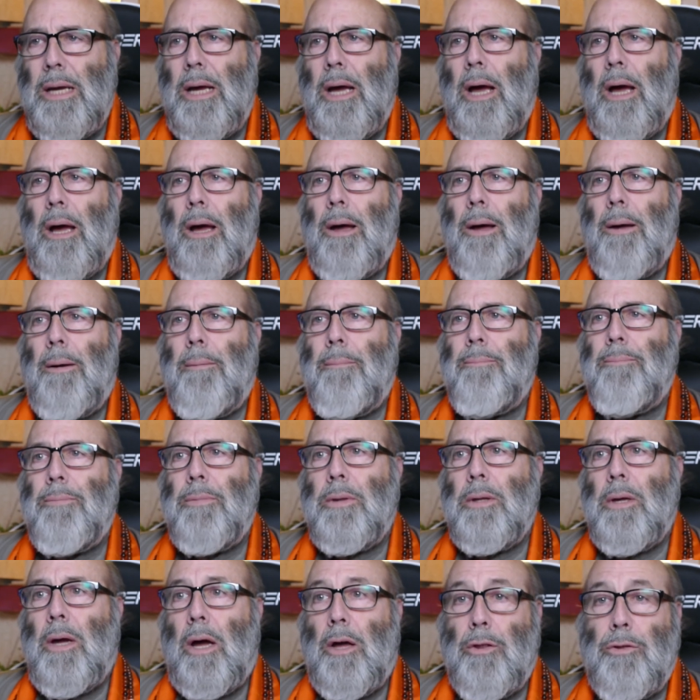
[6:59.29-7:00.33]
Um,
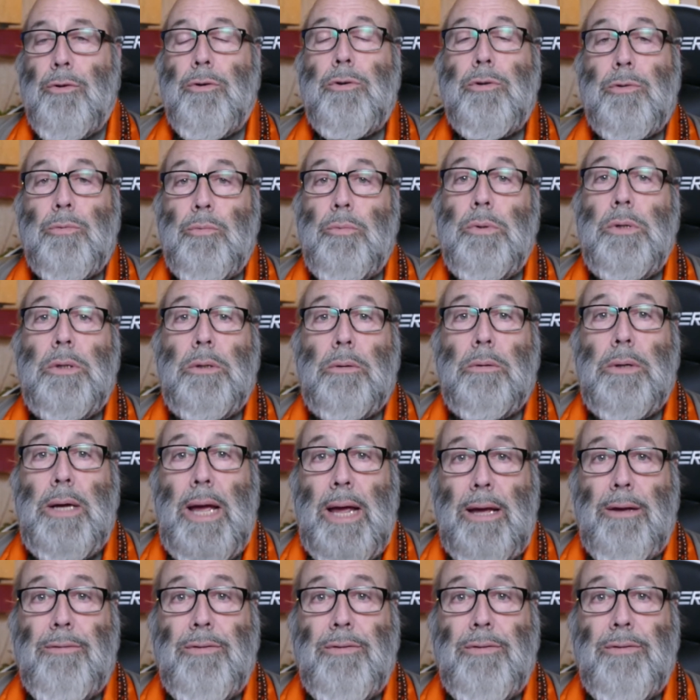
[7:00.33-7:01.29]
others will have